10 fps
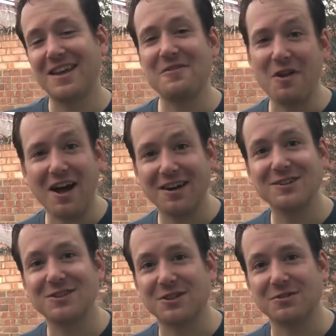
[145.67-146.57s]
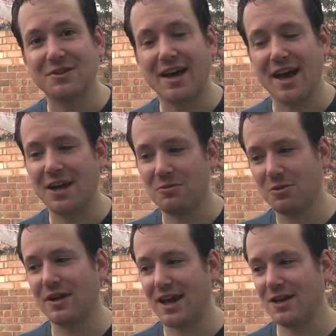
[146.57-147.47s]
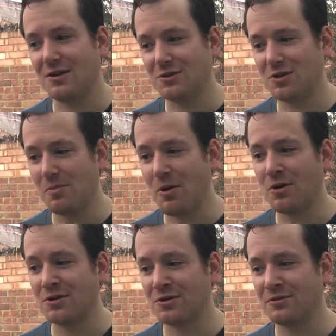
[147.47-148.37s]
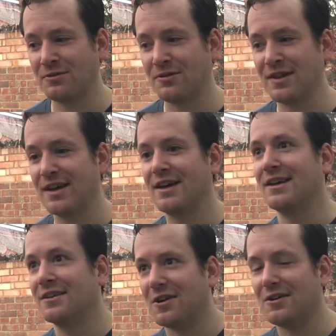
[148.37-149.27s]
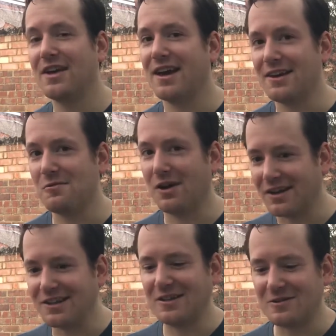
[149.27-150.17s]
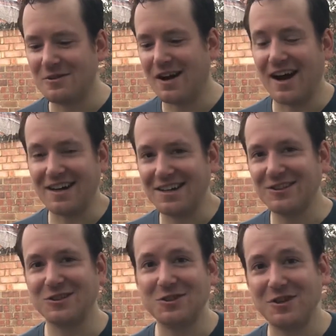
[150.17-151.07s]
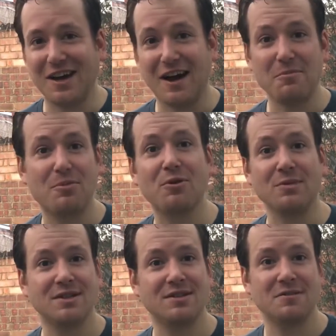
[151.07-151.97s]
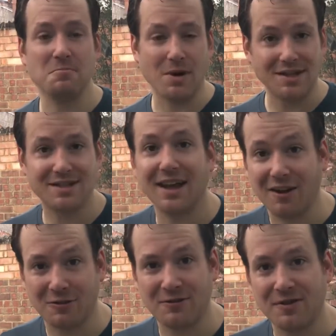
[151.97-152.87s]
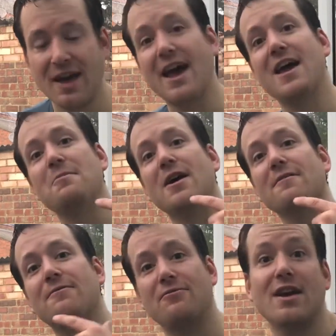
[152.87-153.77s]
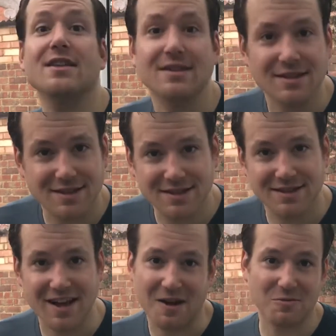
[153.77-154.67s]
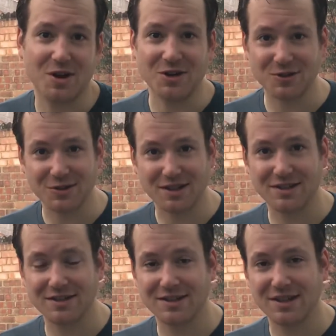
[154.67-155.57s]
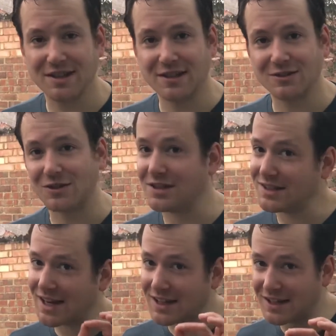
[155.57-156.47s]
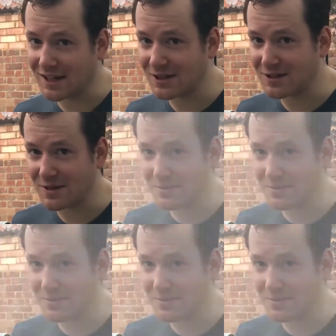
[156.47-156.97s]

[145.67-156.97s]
they will ask you and it will get you into a point of okay, well, you know, I need to do that. I promised myself and my friends that I'm gonna do this. So this is another little